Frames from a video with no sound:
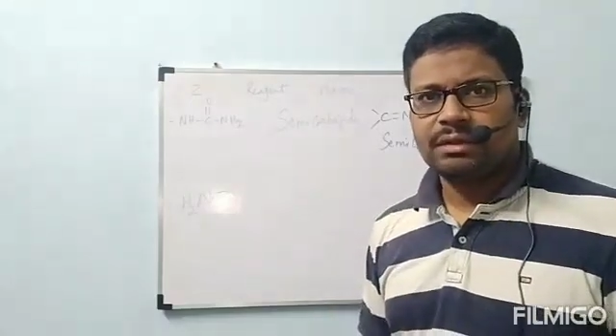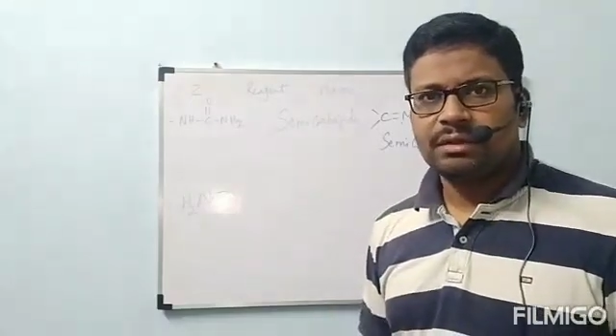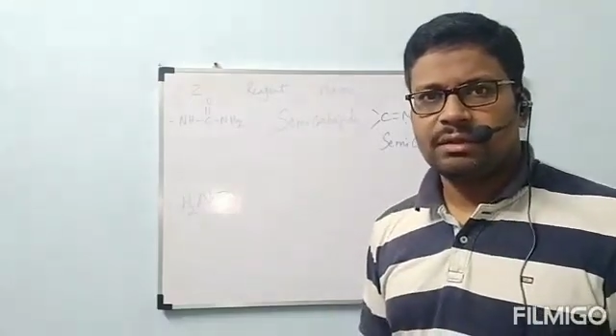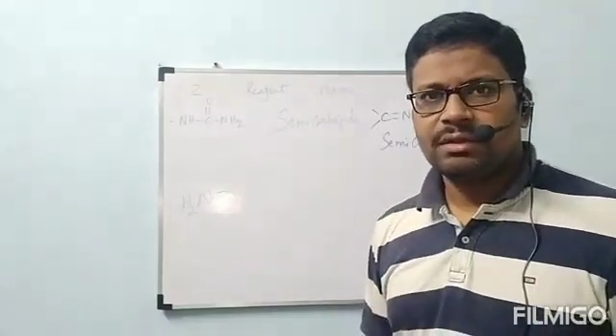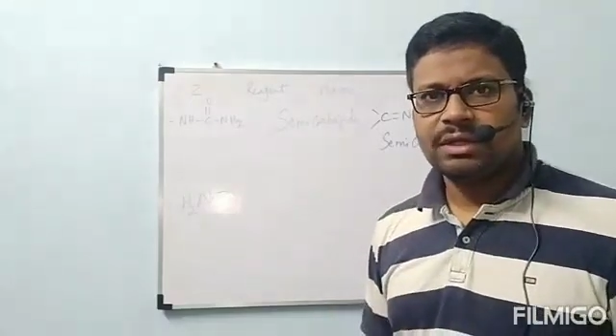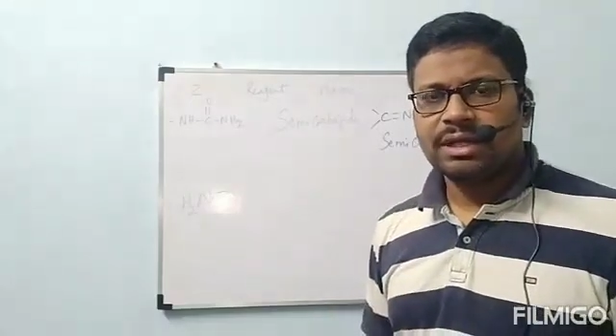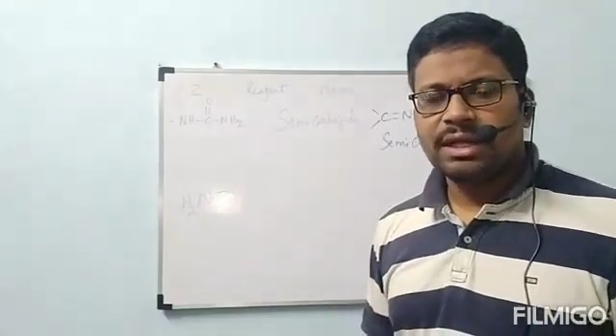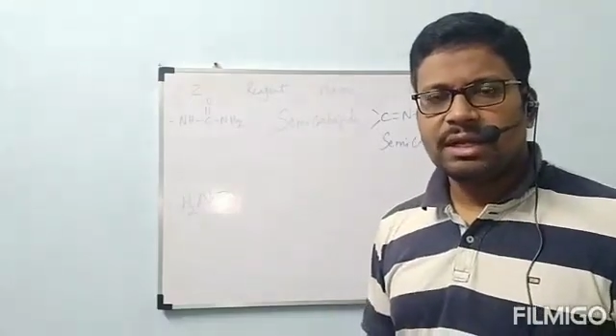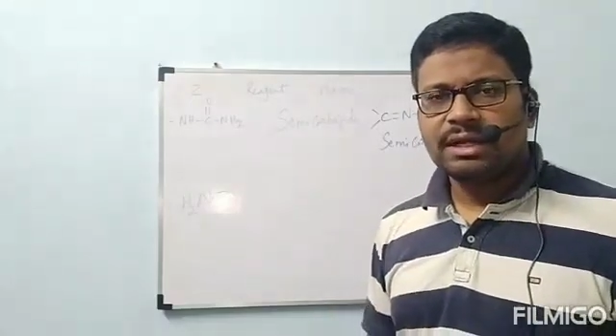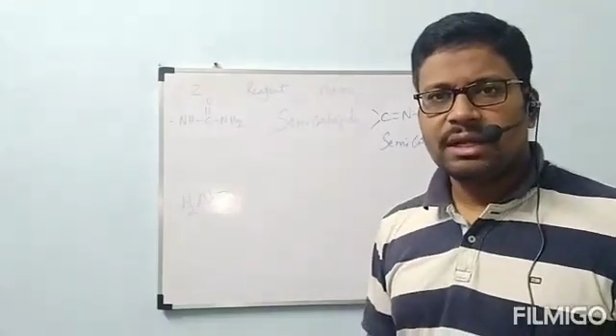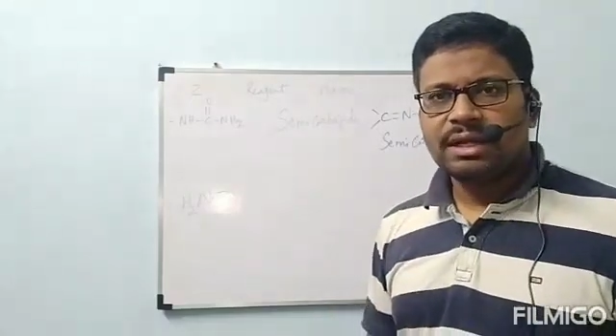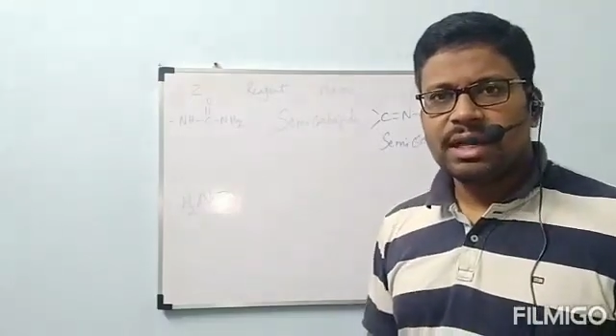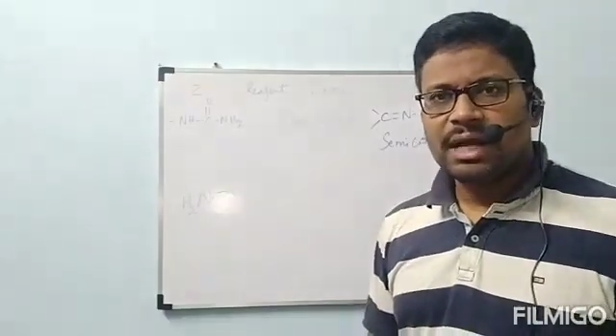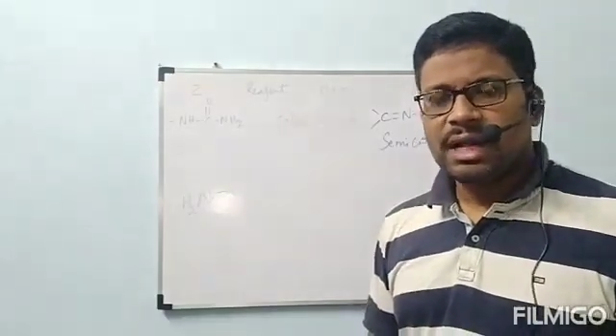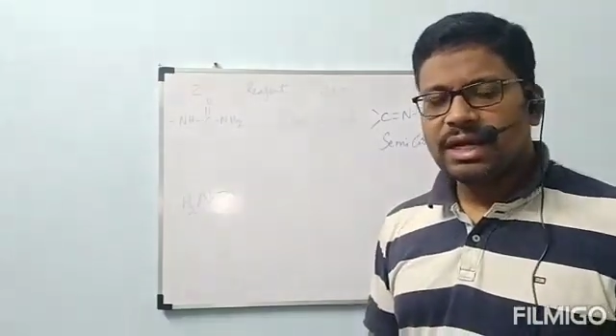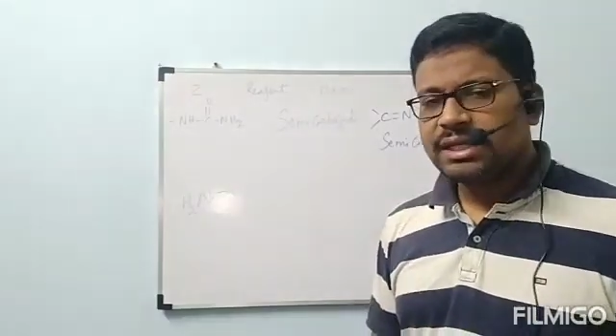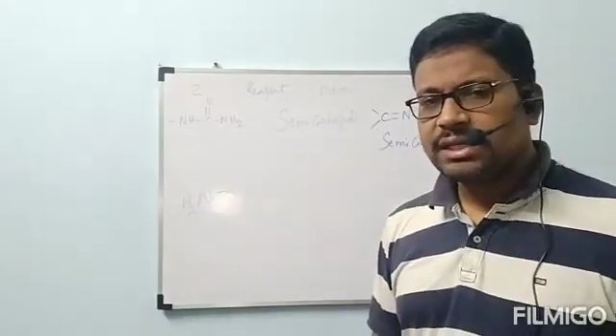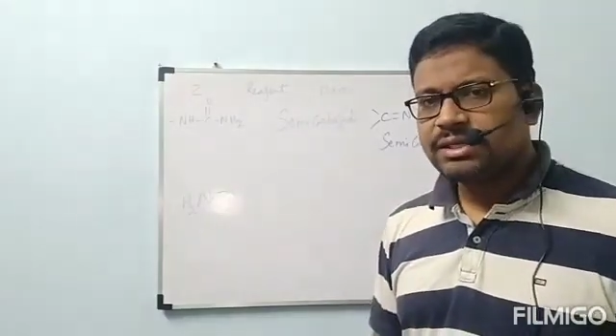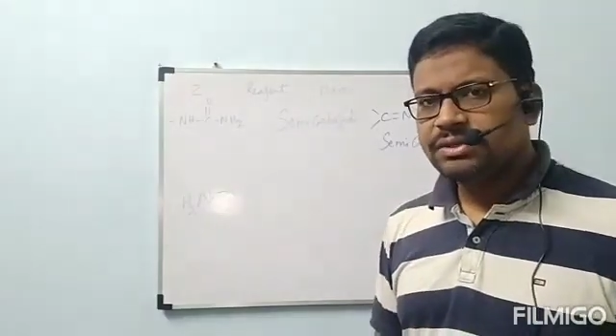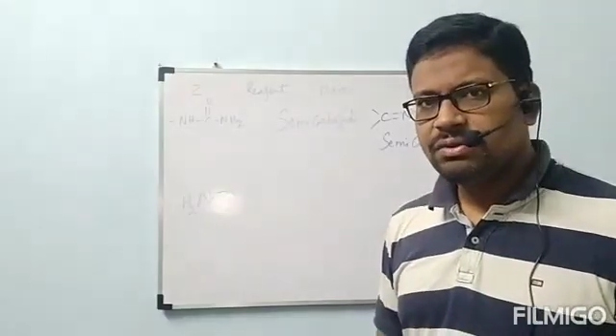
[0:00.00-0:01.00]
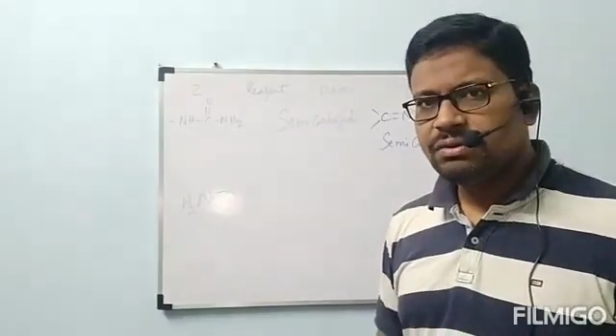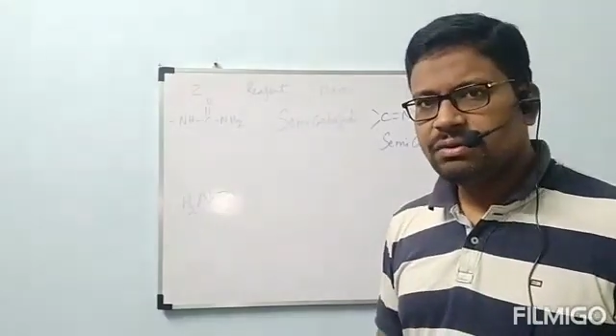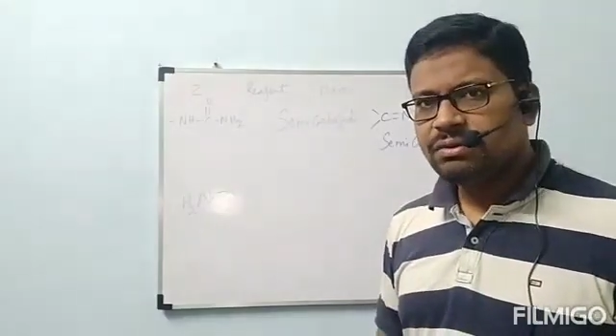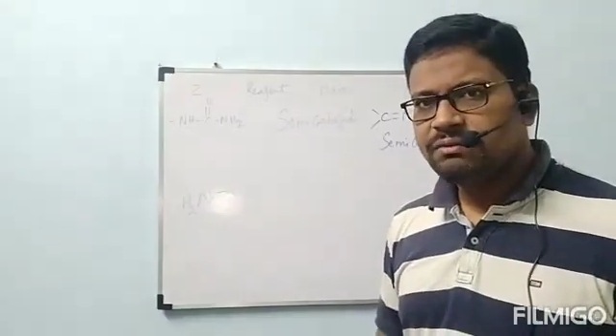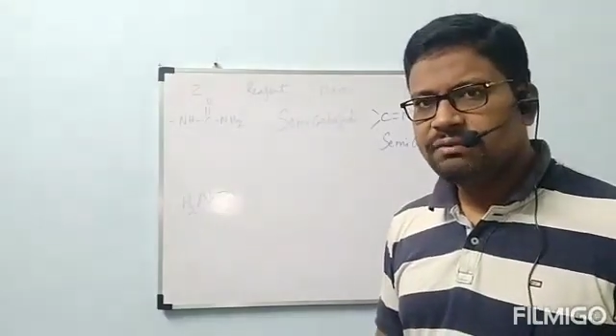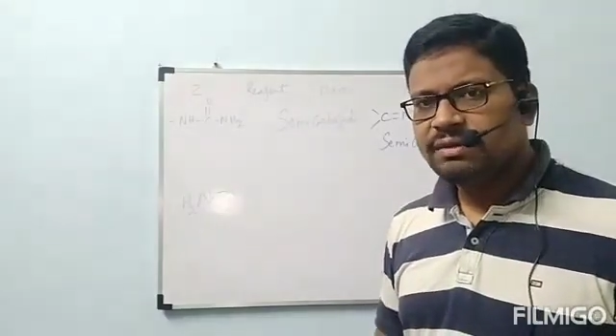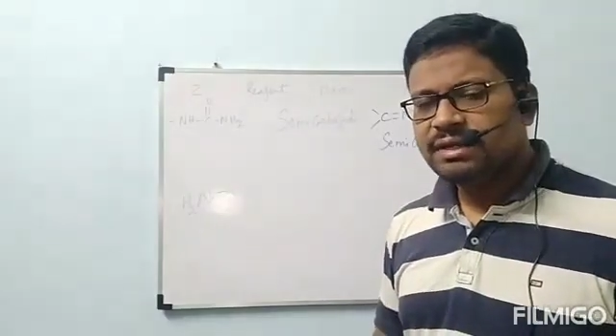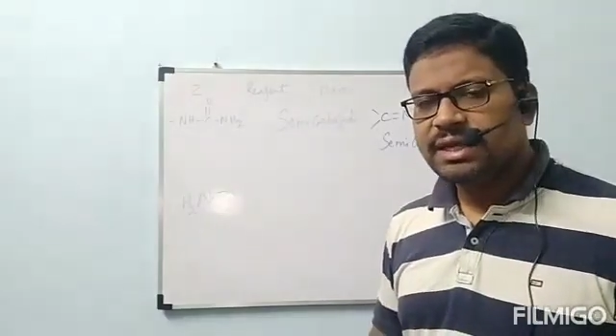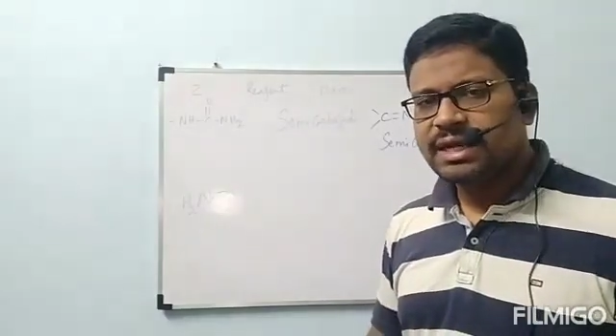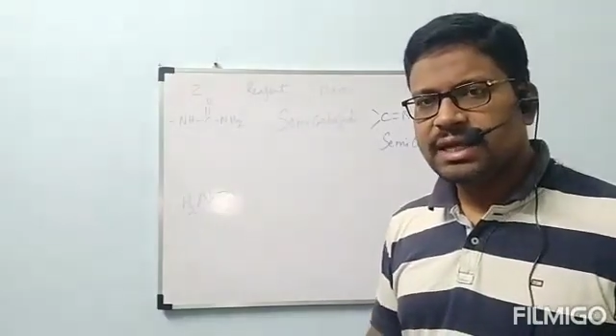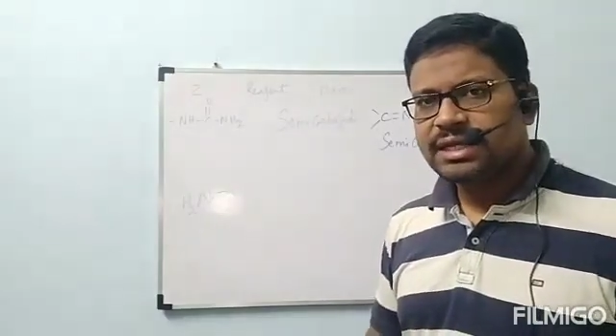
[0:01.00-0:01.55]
Okay, under nucleophilic